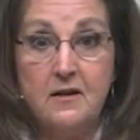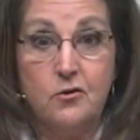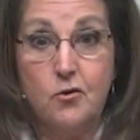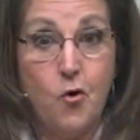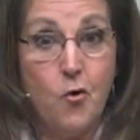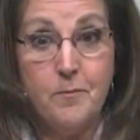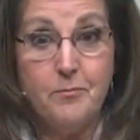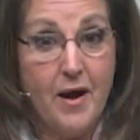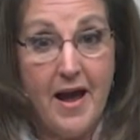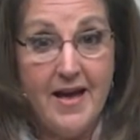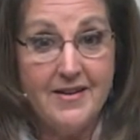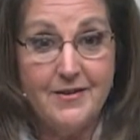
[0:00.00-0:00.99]

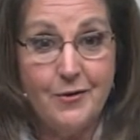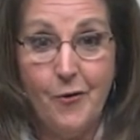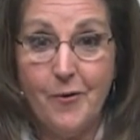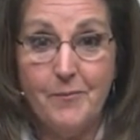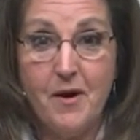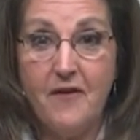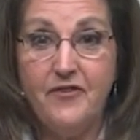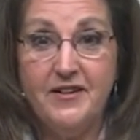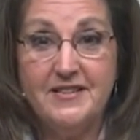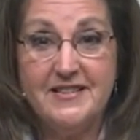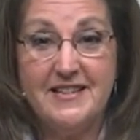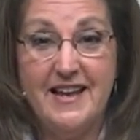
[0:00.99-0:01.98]
cornbread, corn
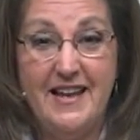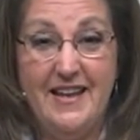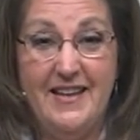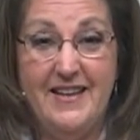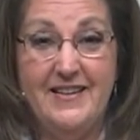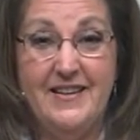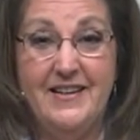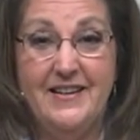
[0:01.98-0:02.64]
muffins, and